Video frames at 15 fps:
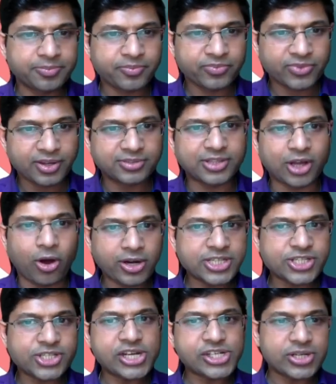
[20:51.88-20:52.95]
And the
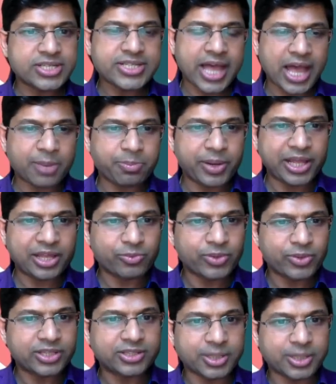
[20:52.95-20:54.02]
orchestration is happening with
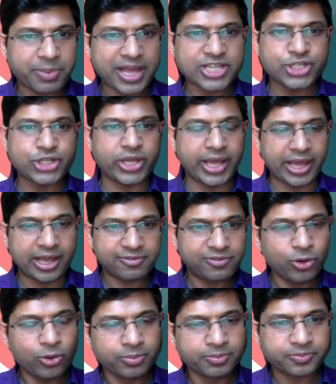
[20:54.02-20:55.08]
Apache Airflow.
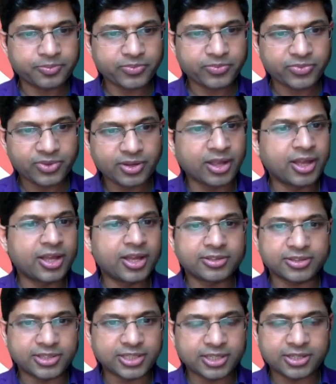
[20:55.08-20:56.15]

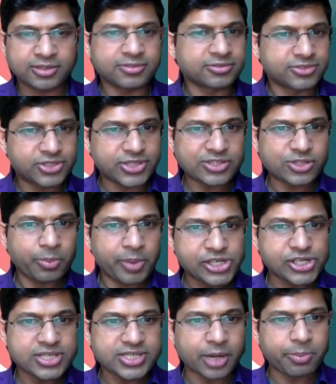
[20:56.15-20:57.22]
The transformations are
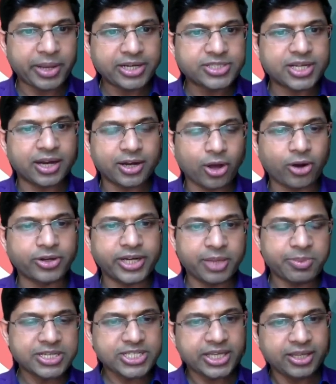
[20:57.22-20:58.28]
being done on
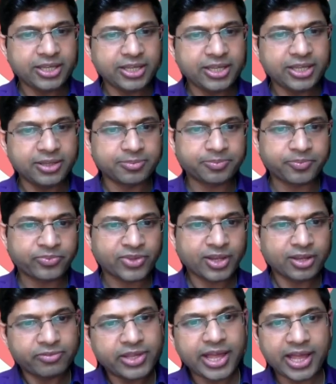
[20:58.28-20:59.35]
DBT. We
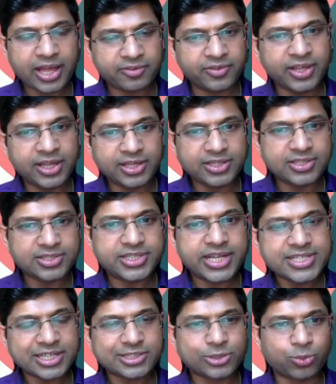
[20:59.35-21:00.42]
have data
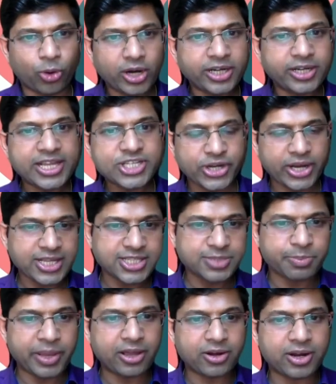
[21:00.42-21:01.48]
quality checks
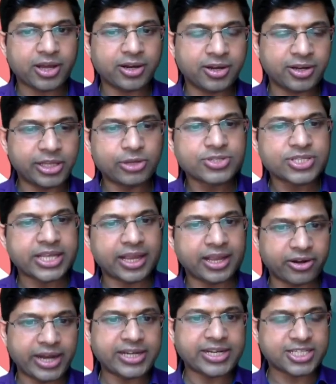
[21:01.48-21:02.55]
being run using
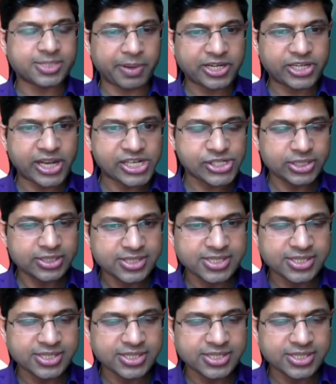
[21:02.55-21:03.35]
great expectations.